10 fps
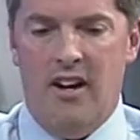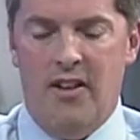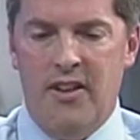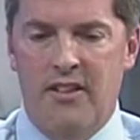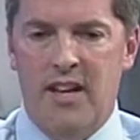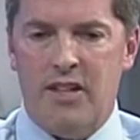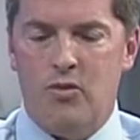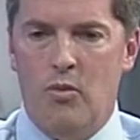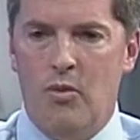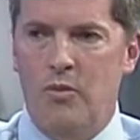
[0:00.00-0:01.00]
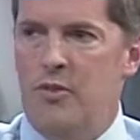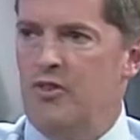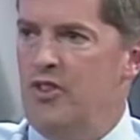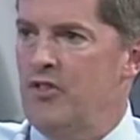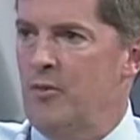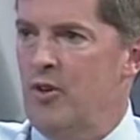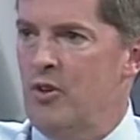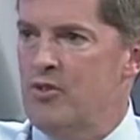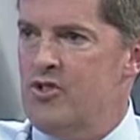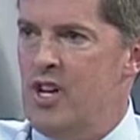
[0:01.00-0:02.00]
I think that's when we see some of
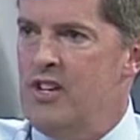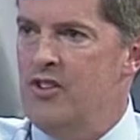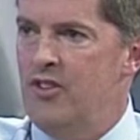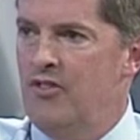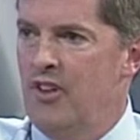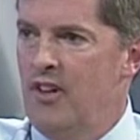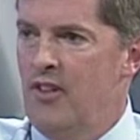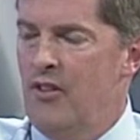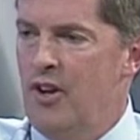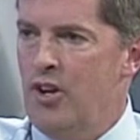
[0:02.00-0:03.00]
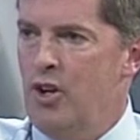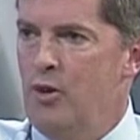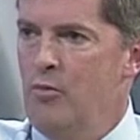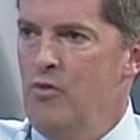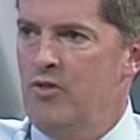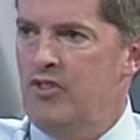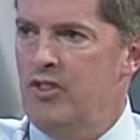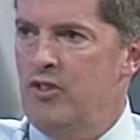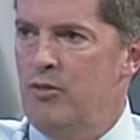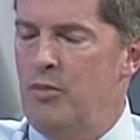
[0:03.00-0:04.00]
those changes that are going to move us
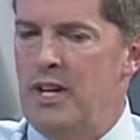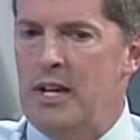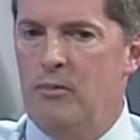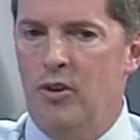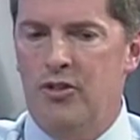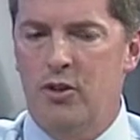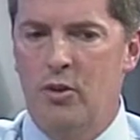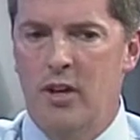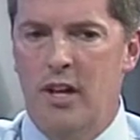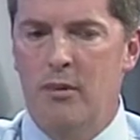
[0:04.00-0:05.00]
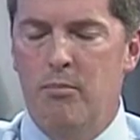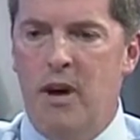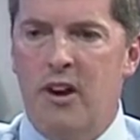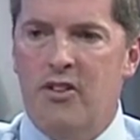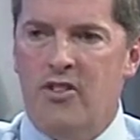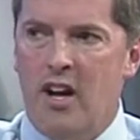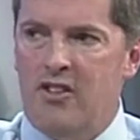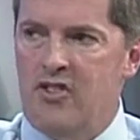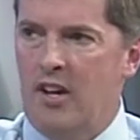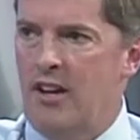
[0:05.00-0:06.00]
into being able to better
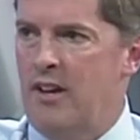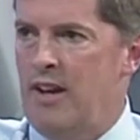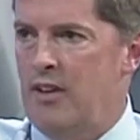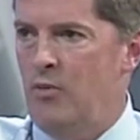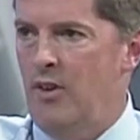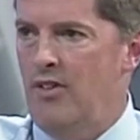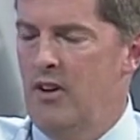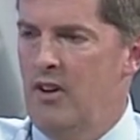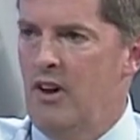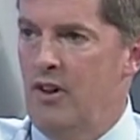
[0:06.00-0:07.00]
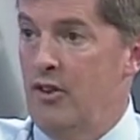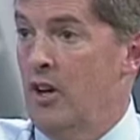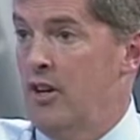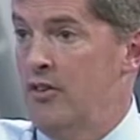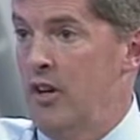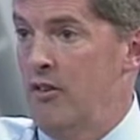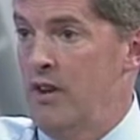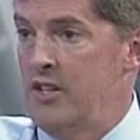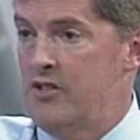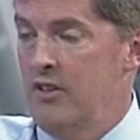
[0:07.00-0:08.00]
touch and connect with our younger
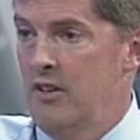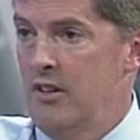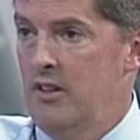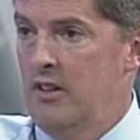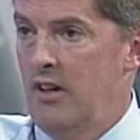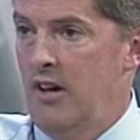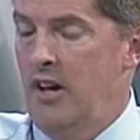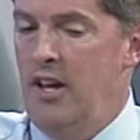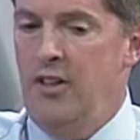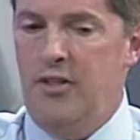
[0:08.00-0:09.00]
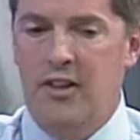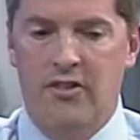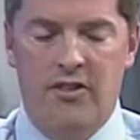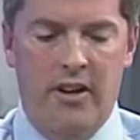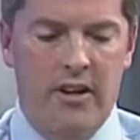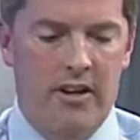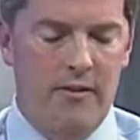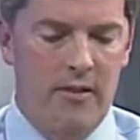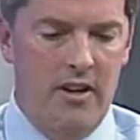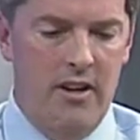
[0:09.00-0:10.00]
generation. Mm -hmm. uh, Heath is a, uh,
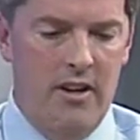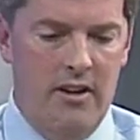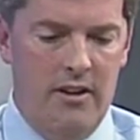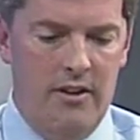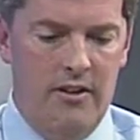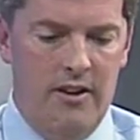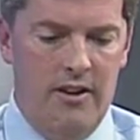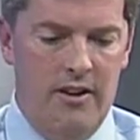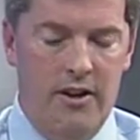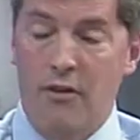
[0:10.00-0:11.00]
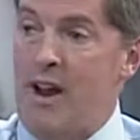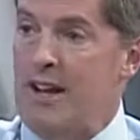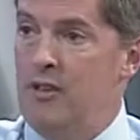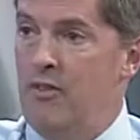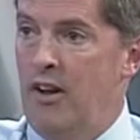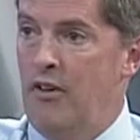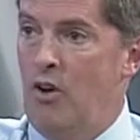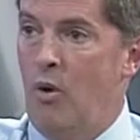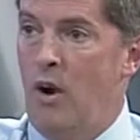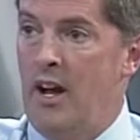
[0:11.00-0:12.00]
uh, an Iraqi veteran,
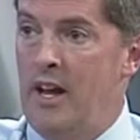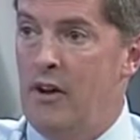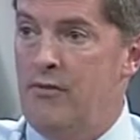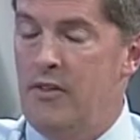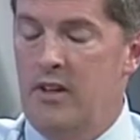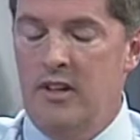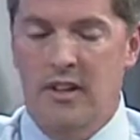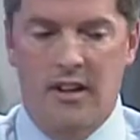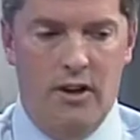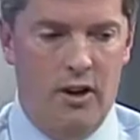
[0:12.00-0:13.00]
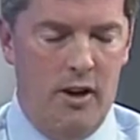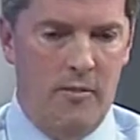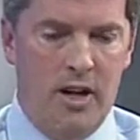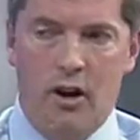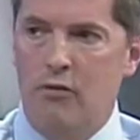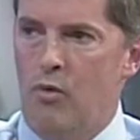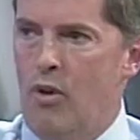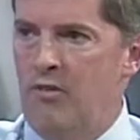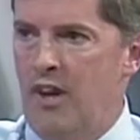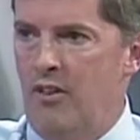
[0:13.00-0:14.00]
OIF. Uh, I'm a Gulf
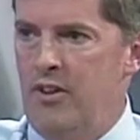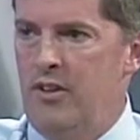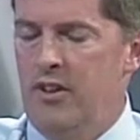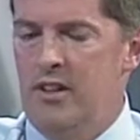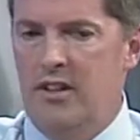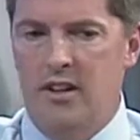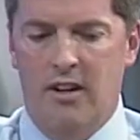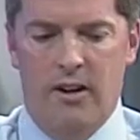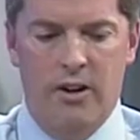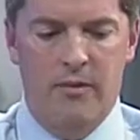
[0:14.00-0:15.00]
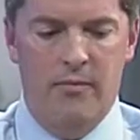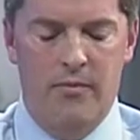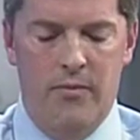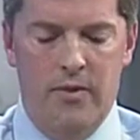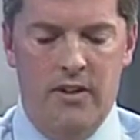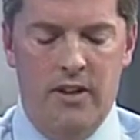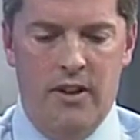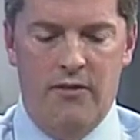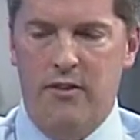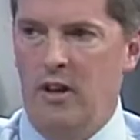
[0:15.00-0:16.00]
War veteran. Um, the
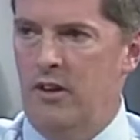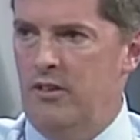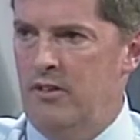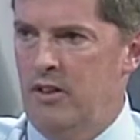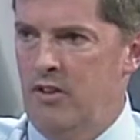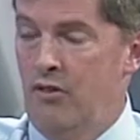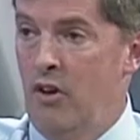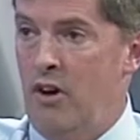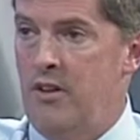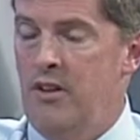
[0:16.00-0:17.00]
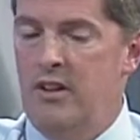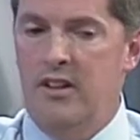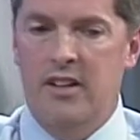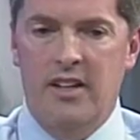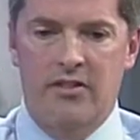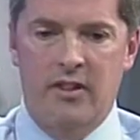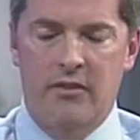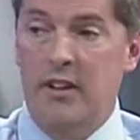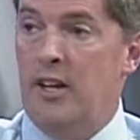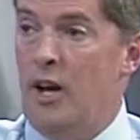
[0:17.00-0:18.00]
other fella, uh, John, is a
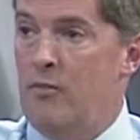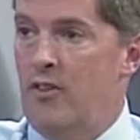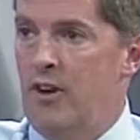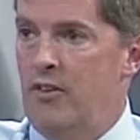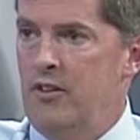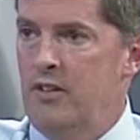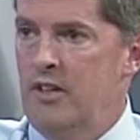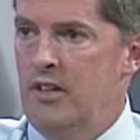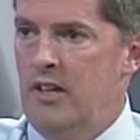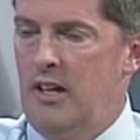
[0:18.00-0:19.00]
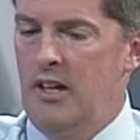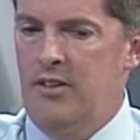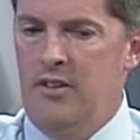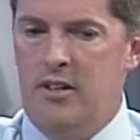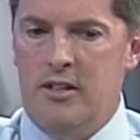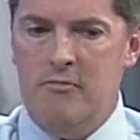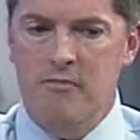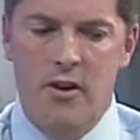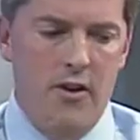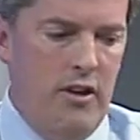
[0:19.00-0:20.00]
Vietnam veteran. Okay. And, um,
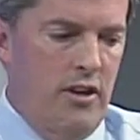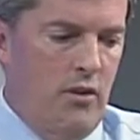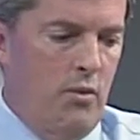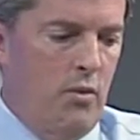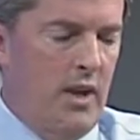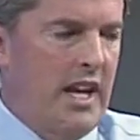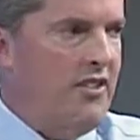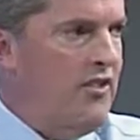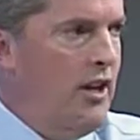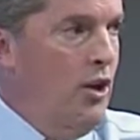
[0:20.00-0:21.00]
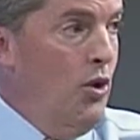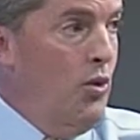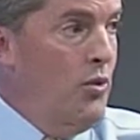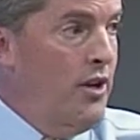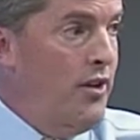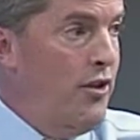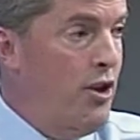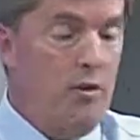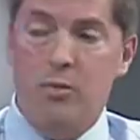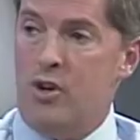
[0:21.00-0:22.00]
you know, we can't say who the
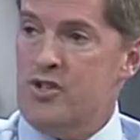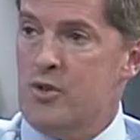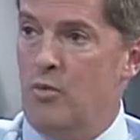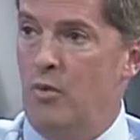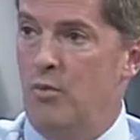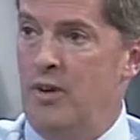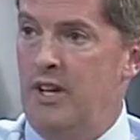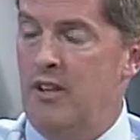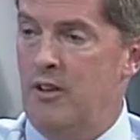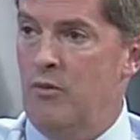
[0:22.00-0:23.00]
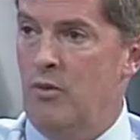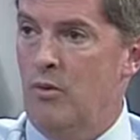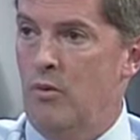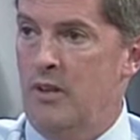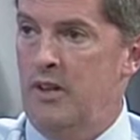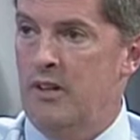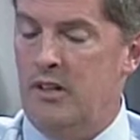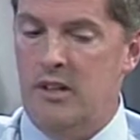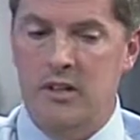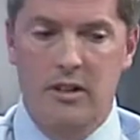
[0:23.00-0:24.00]
third person will be that we,
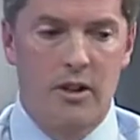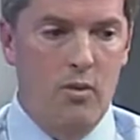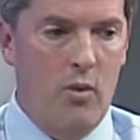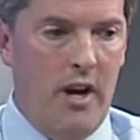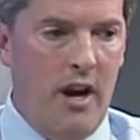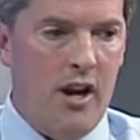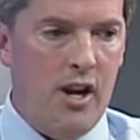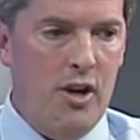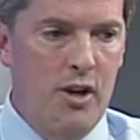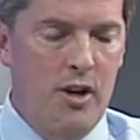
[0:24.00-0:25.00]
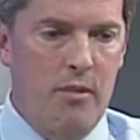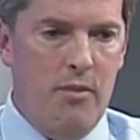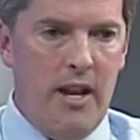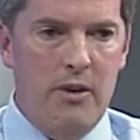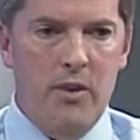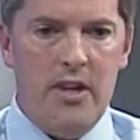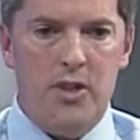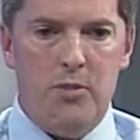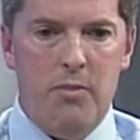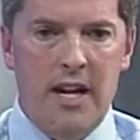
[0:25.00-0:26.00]
uh, we hire, but I would
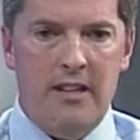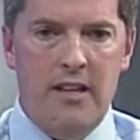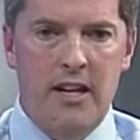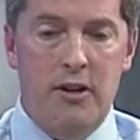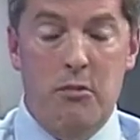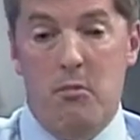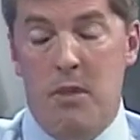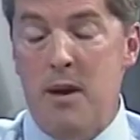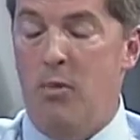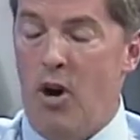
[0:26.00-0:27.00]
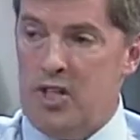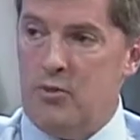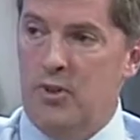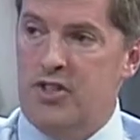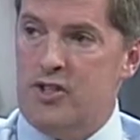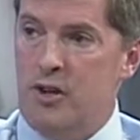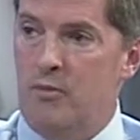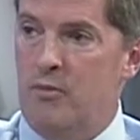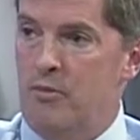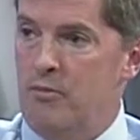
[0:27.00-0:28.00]
expect that it may possibly some,
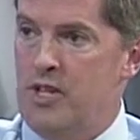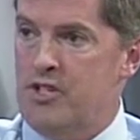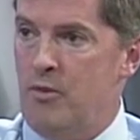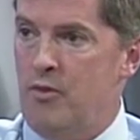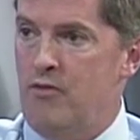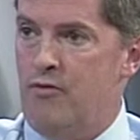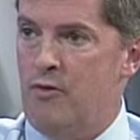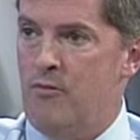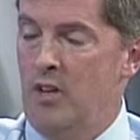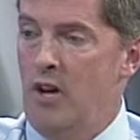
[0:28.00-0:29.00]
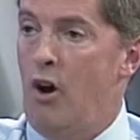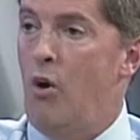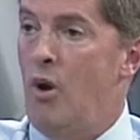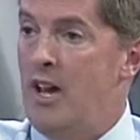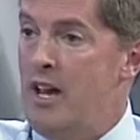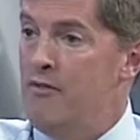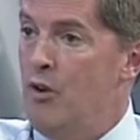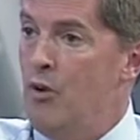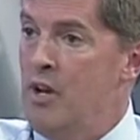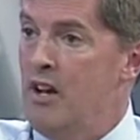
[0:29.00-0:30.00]
be someone from OIF,
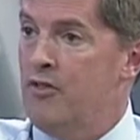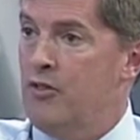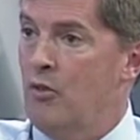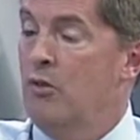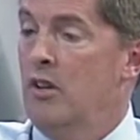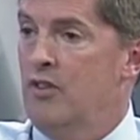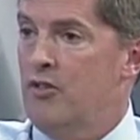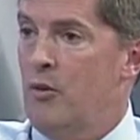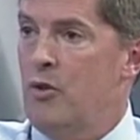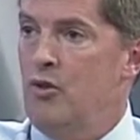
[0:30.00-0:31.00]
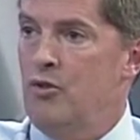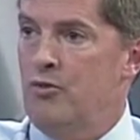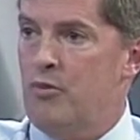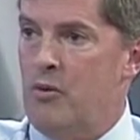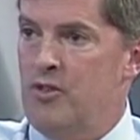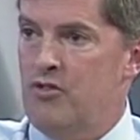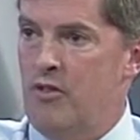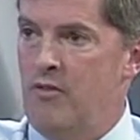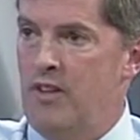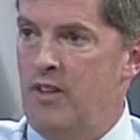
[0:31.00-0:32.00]
OEF, so someone who's probably
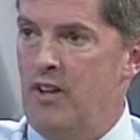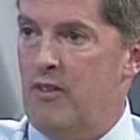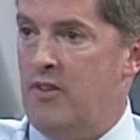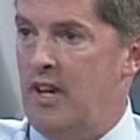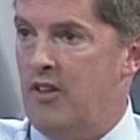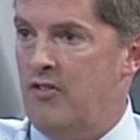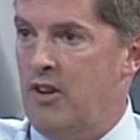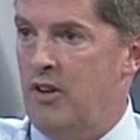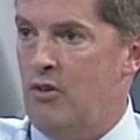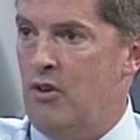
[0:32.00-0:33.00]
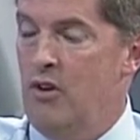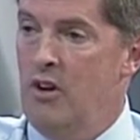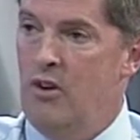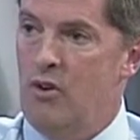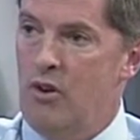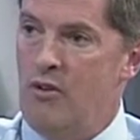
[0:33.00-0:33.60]
served in Afghanistan or, or